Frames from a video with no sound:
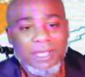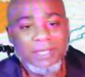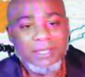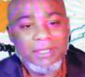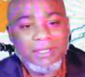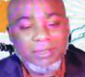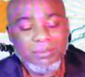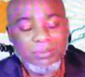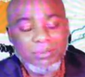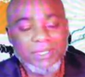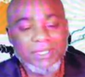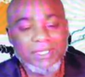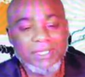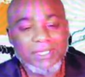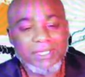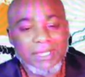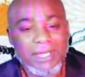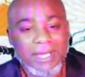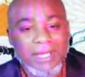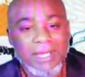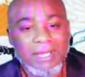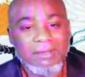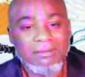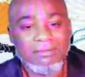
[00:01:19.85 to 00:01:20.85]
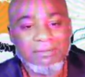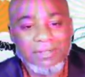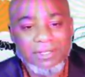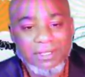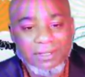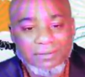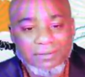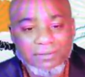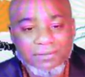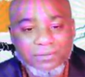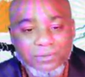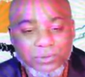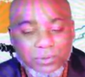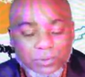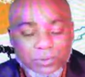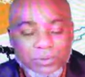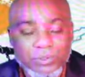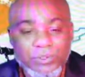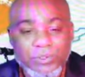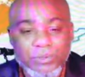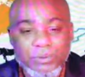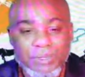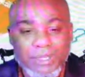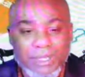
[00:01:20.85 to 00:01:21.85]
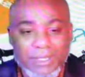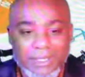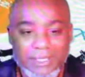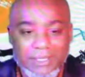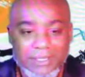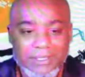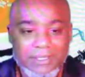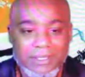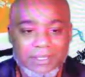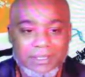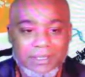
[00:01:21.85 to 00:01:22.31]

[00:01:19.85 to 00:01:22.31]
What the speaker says: that we did not have enough food to eat.